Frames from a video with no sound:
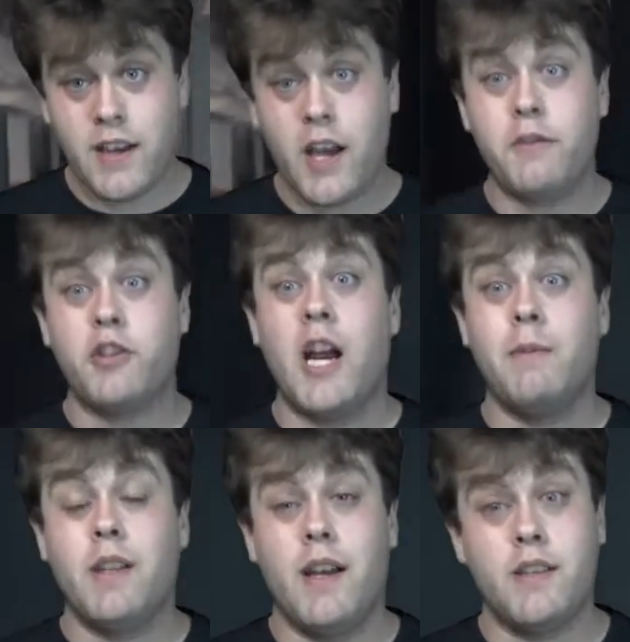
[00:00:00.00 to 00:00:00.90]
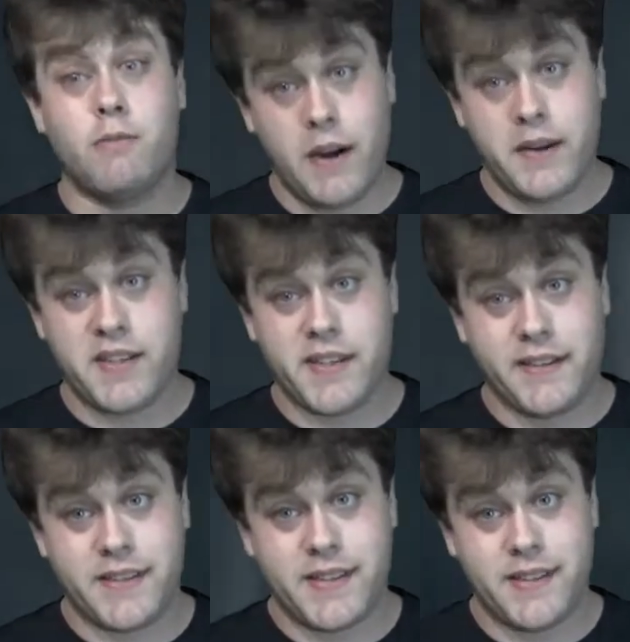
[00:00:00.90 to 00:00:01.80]
of Shyamalan's
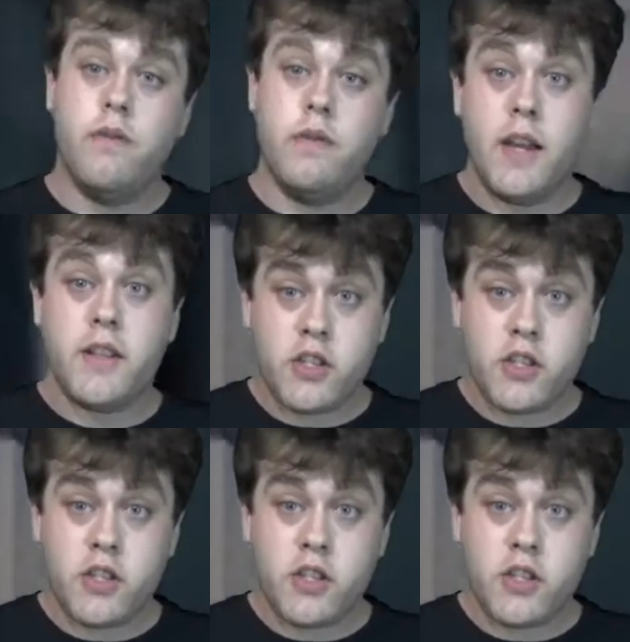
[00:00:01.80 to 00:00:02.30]
renaissance. Now, the